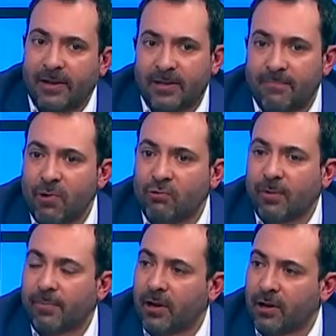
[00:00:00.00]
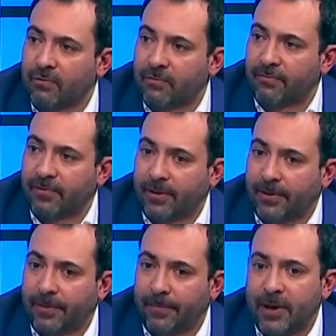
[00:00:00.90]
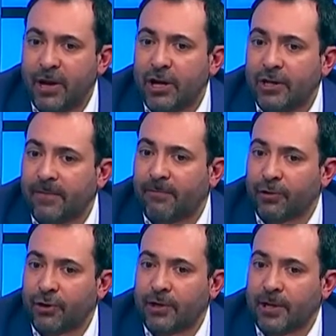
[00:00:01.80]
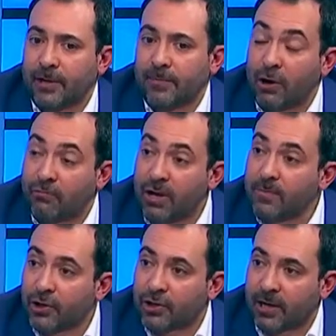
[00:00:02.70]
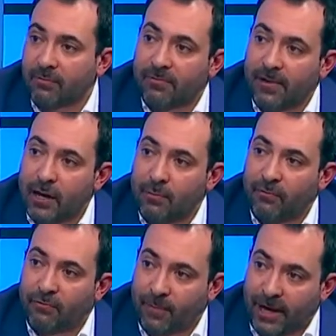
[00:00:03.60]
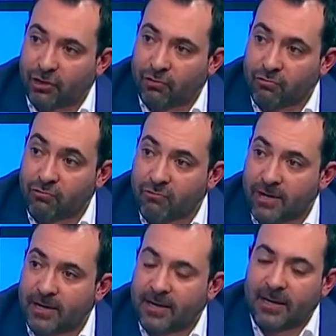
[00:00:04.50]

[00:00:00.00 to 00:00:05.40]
There's a multiplier of different agreements that are available from National Grid.